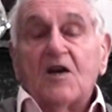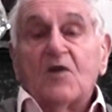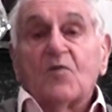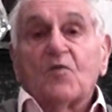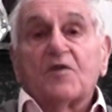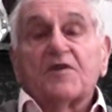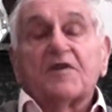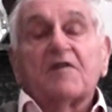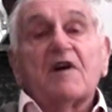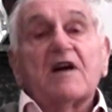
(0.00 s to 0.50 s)

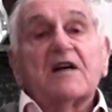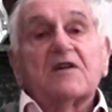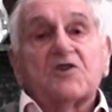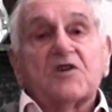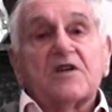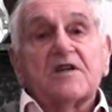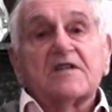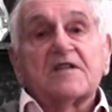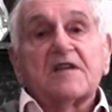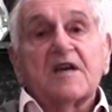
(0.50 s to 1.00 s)
What they're
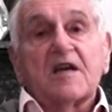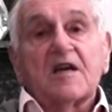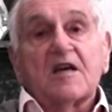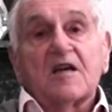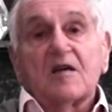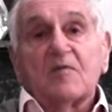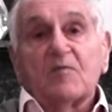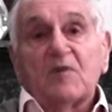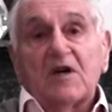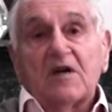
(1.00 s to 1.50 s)
actually
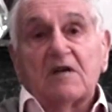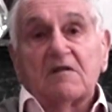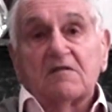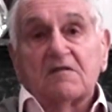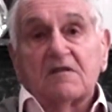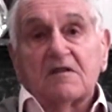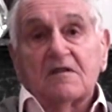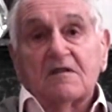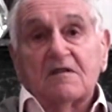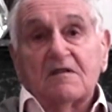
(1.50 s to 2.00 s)
singing
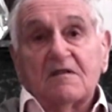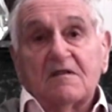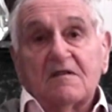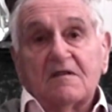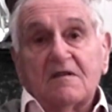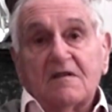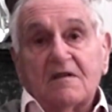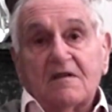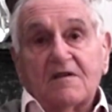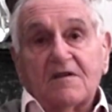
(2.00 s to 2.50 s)
about,
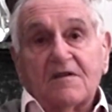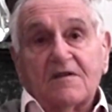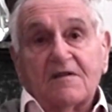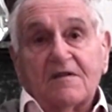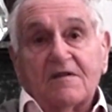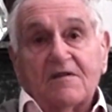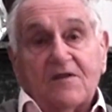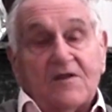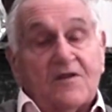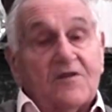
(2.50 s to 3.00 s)

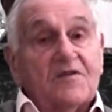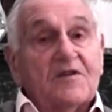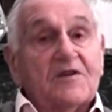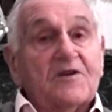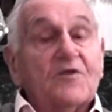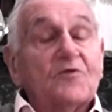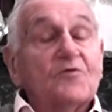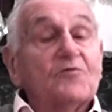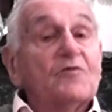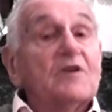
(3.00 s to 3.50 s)
though they
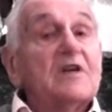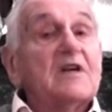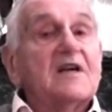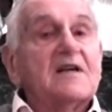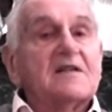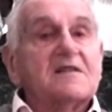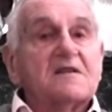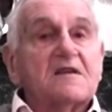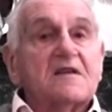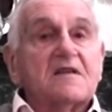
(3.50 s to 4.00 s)
don't
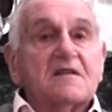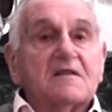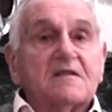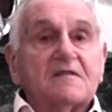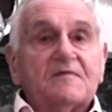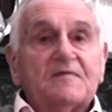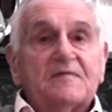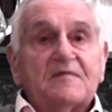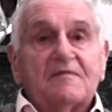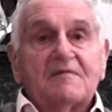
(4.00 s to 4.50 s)
realize it,
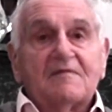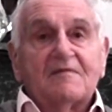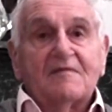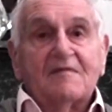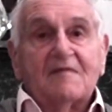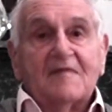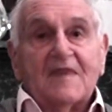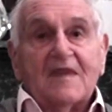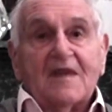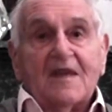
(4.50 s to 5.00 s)

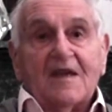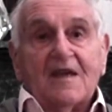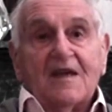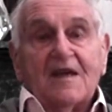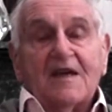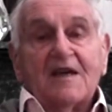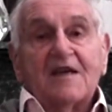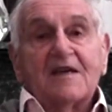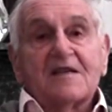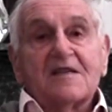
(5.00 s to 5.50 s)

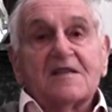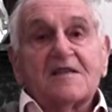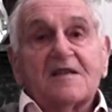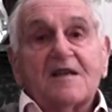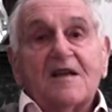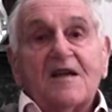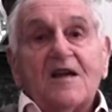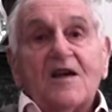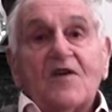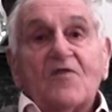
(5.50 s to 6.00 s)

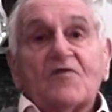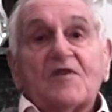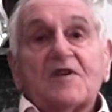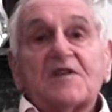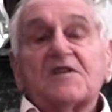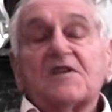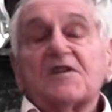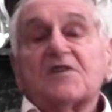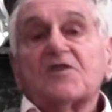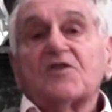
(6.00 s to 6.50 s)
is
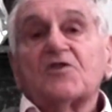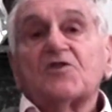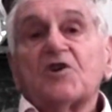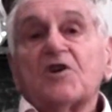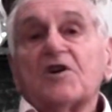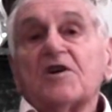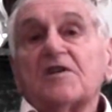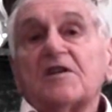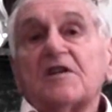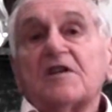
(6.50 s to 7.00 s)
this is the
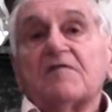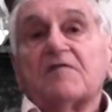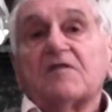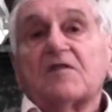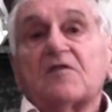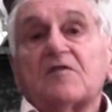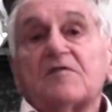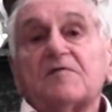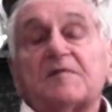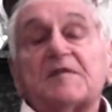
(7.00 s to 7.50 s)
journey of a
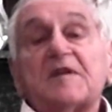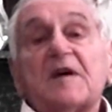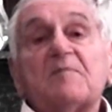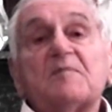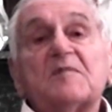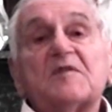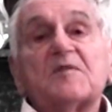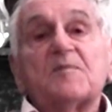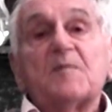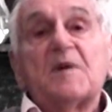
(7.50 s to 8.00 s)

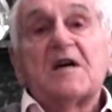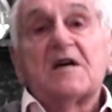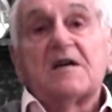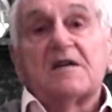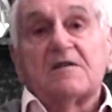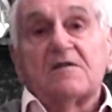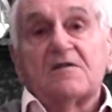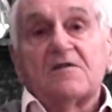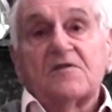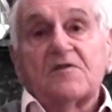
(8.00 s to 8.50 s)
condemned
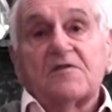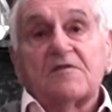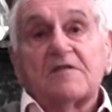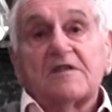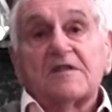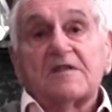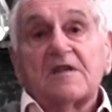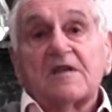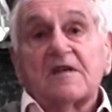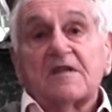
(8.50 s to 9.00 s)
man to
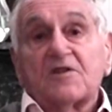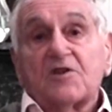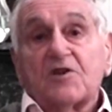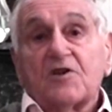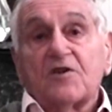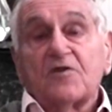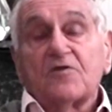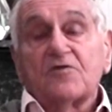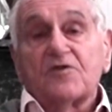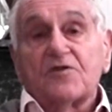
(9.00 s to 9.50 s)
his
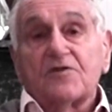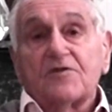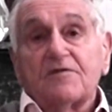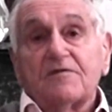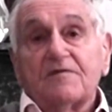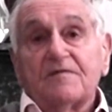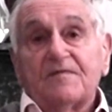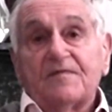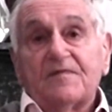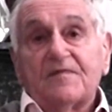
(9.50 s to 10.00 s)
execution.
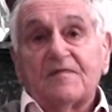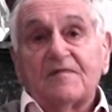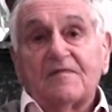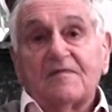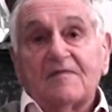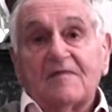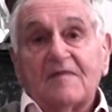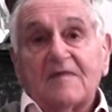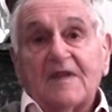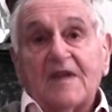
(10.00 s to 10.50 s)

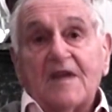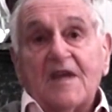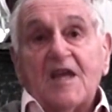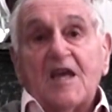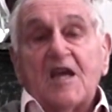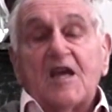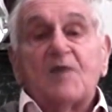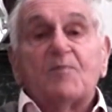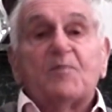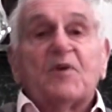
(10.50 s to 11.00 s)

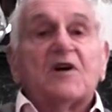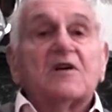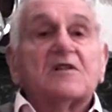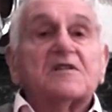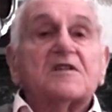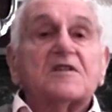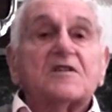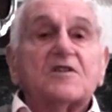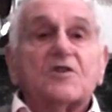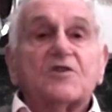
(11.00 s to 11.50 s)
He
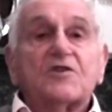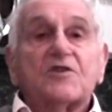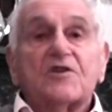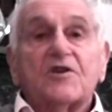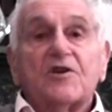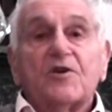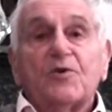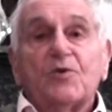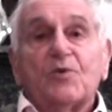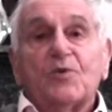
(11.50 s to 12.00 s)
passes a
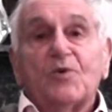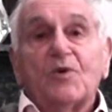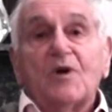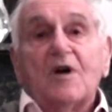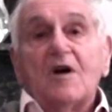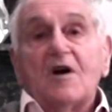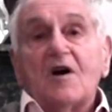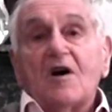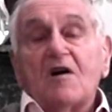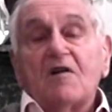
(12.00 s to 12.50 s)
slew
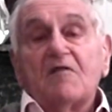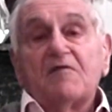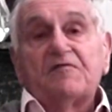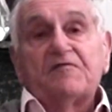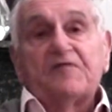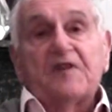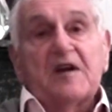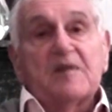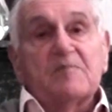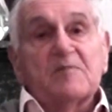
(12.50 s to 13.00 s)
of
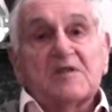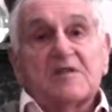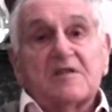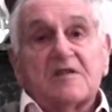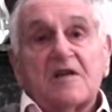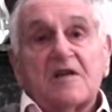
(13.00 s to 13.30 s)
famous